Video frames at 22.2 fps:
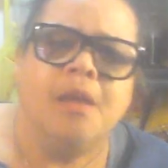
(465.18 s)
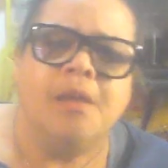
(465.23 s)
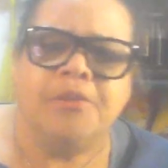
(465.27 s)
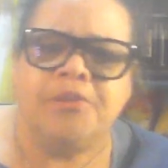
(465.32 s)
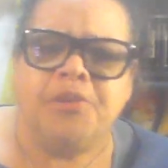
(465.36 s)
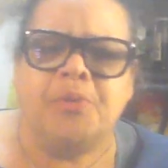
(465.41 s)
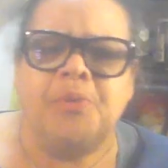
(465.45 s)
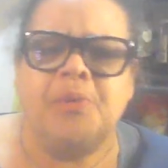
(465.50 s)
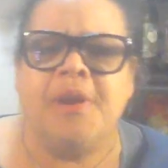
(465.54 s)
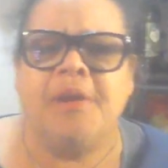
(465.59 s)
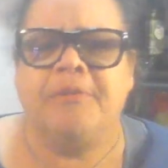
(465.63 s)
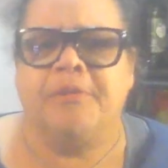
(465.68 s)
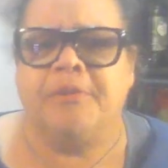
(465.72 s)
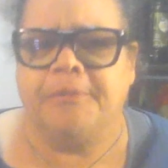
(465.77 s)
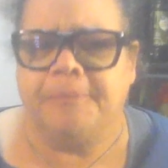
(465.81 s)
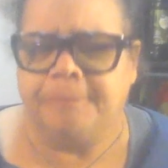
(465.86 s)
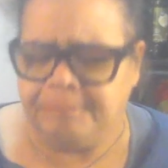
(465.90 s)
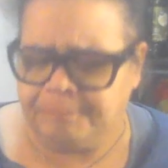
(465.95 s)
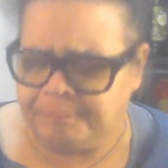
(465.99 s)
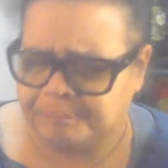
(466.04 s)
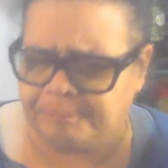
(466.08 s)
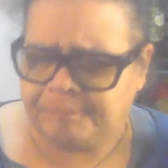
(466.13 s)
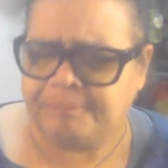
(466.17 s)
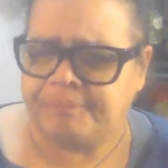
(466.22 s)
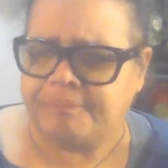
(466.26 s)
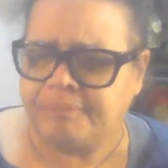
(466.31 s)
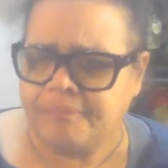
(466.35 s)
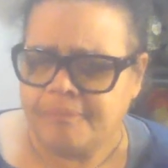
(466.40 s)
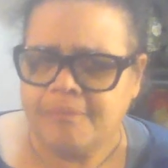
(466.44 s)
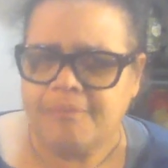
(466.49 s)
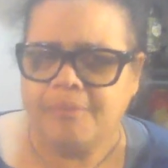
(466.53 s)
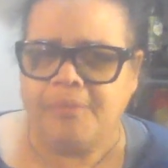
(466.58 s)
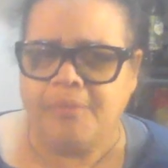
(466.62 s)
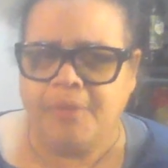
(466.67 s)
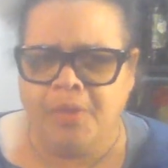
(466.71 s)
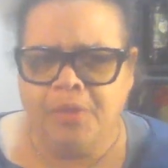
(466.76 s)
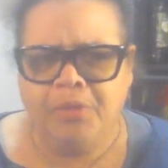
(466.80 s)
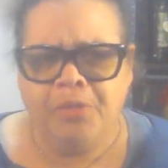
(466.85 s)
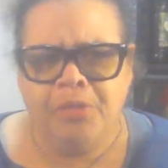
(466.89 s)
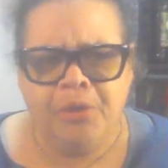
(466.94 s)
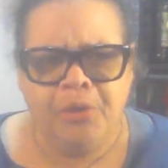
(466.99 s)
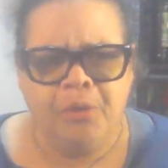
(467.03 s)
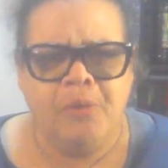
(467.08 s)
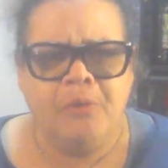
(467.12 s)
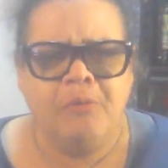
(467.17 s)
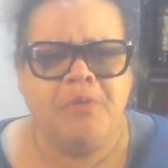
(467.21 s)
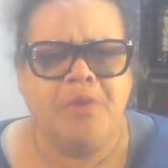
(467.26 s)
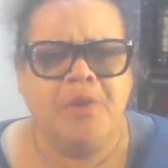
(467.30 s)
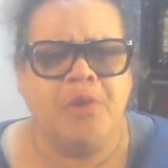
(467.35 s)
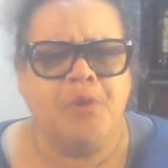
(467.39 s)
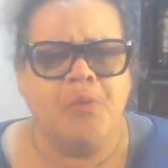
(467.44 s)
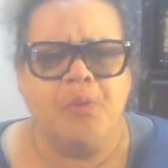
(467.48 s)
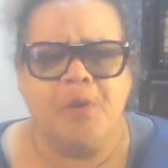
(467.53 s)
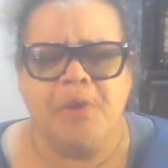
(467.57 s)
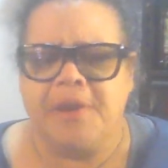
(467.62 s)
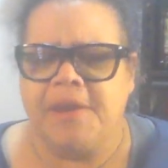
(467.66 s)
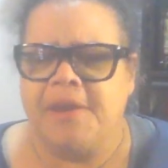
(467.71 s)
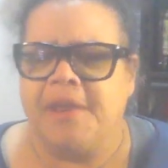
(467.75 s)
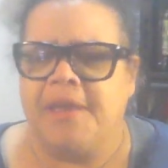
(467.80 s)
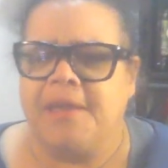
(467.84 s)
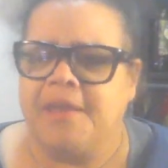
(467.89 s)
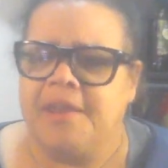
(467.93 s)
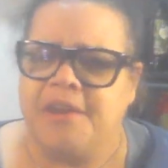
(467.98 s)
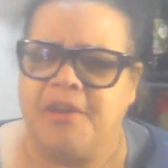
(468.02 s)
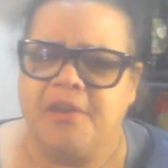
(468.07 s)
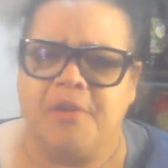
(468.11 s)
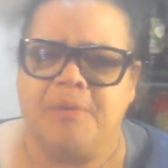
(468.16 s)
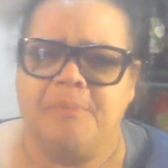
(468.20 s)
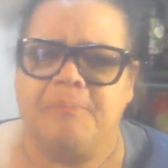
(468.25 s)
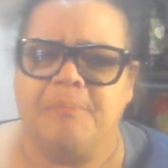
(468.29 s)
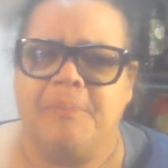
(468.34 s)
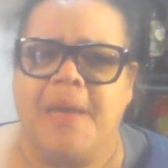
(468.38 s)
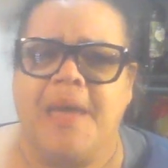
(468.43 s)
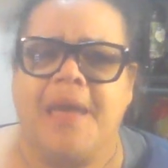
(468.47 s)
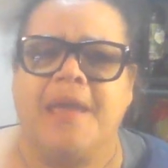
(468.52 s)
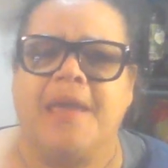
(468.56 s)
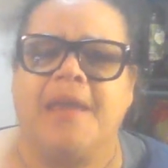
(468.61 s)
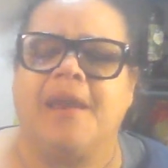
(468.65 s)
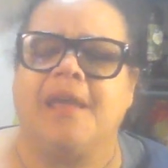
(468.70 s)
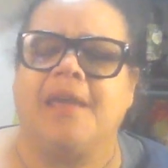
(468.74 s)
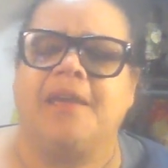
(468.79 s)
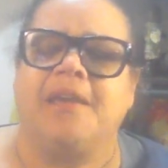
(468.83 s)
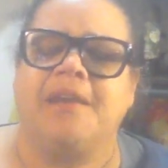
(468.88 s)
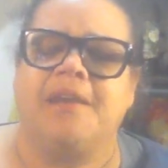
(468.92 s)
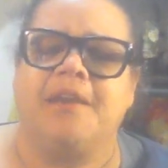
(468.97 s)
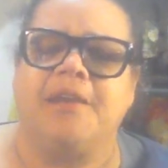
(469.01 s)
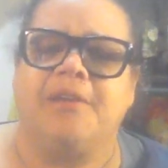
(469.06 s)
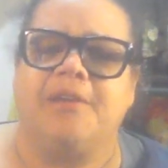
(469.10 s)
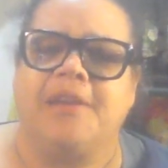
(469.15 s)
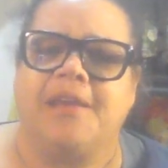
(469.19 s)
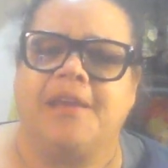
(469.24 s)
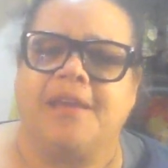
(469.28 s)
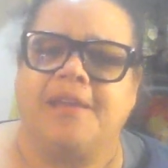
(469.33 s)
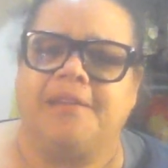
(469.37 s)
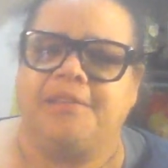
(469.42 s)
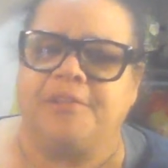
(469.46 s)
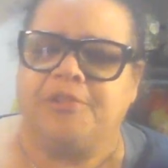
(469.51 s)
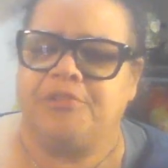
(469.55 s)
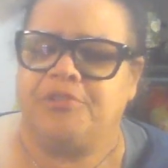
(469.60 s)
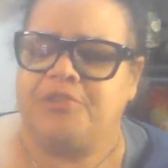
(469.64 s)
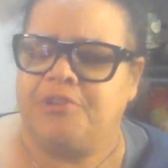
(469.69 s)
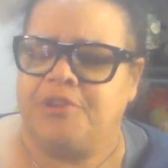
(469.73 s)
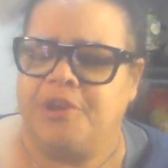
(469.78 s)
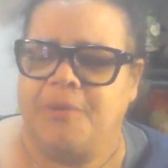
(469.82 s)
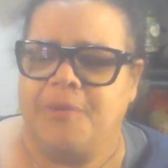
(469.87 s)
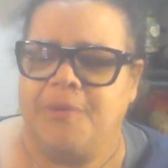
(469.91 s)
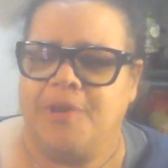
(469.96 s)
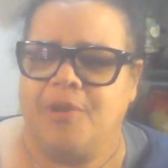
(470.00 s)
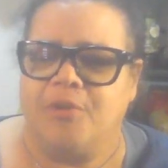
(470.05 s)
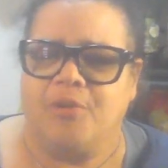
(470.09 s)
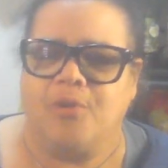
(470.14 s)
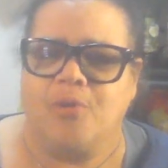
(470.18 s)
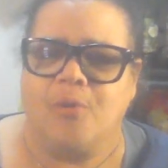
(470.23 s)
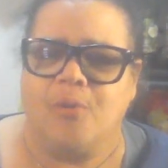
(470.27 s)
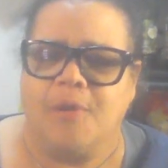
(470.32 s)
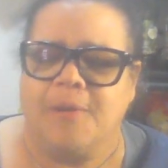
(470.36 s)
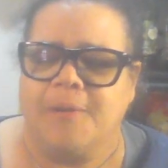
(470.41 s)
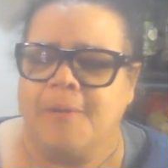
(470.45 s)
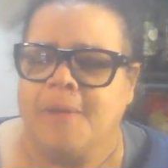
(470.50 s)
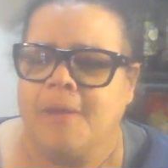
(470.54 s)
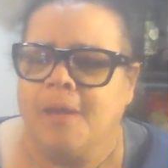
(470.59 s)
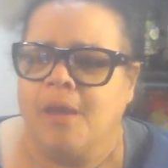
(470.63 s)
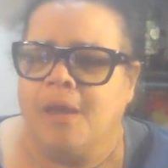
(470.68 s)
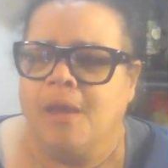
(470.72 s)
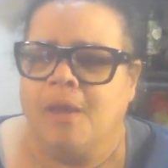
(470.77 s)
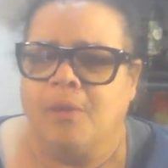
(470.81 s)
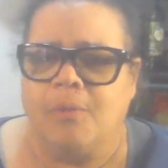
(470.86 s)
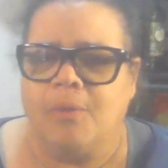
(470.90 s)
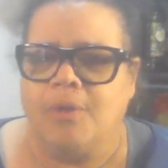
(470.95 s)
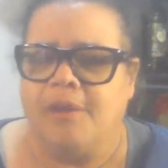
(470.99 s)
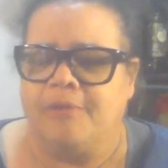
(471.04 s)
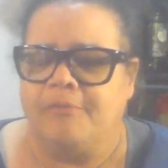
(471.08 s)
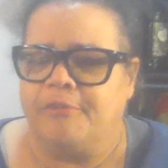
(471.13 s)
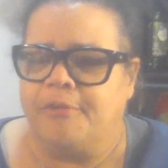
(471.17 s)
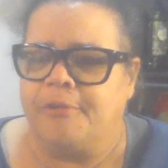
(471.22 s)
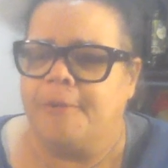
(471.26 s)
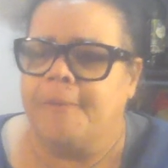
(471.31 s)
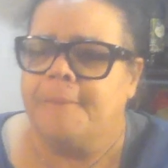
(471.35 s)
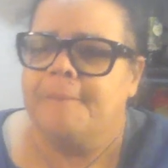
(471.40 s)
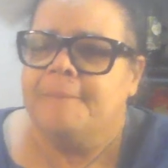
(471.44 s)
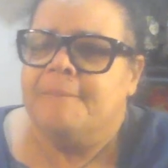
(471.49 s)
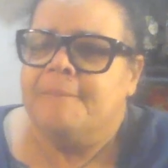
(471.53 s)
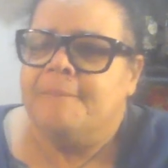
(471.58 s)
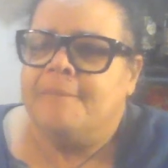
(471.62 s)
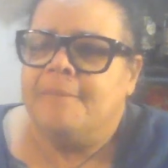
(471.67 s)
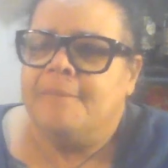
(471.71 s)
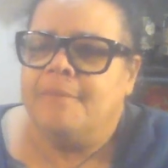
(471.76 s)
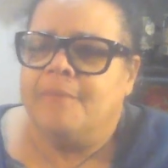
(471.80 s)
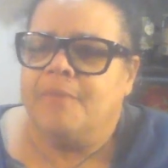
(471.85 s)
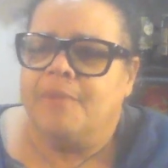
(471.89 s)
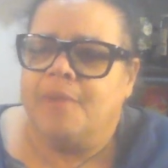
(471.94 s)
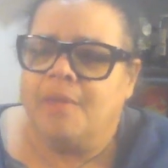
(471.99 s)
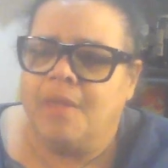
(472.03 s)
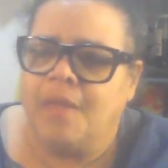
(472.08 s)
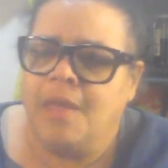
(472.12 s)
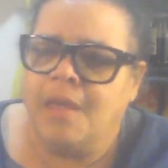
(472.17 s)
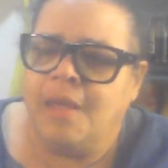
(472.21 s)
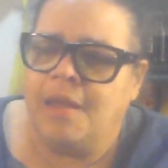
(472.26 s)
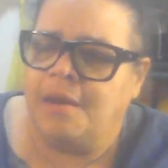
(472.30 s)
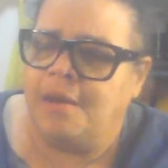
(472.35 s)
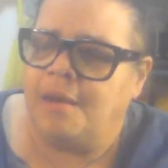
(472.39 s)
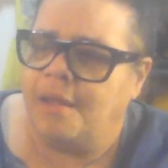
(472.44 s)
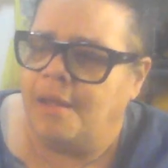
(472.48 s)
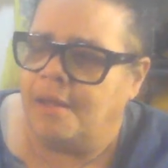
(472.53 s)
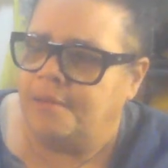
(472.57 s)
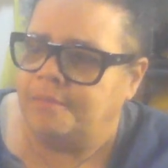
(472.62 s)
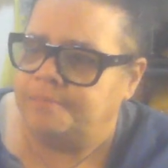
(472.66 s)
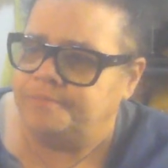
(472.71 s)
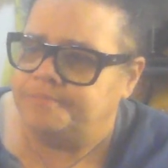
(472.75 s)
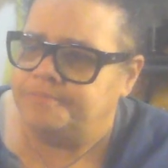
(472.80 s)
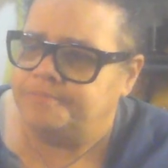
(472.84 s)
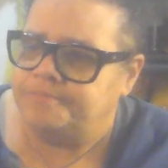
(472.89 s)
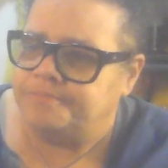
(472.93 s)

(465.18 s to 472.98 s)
So whatever. They're over there working. I can hear them banging. I can hear they got their stereo going. Whatever. And uh,